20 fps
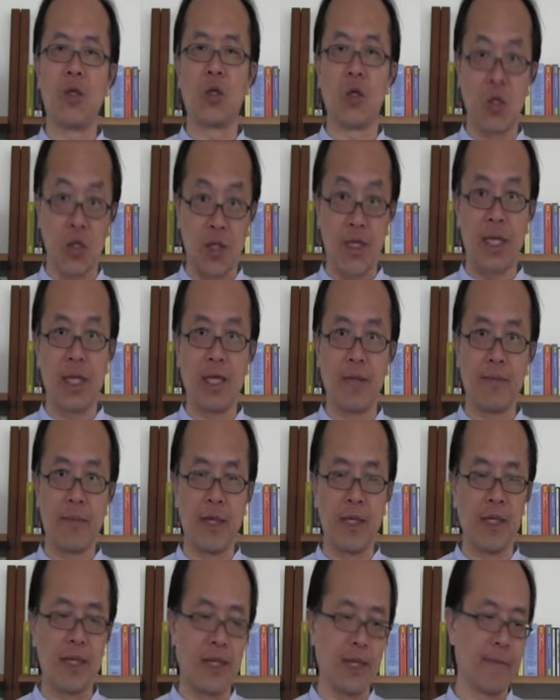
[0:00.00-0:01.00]

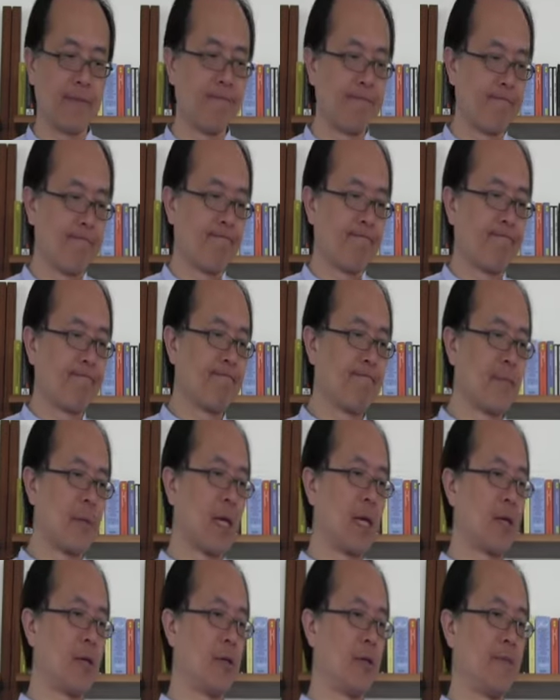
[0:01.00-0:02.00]
sustainability.
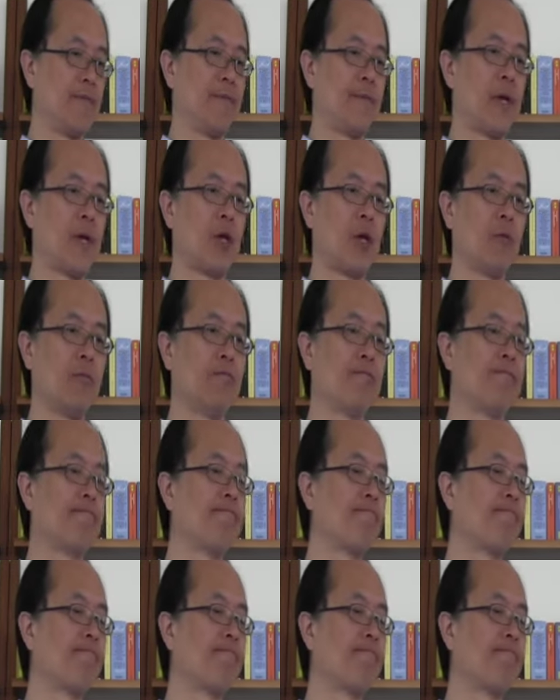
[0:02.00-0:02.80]
Good, thank you.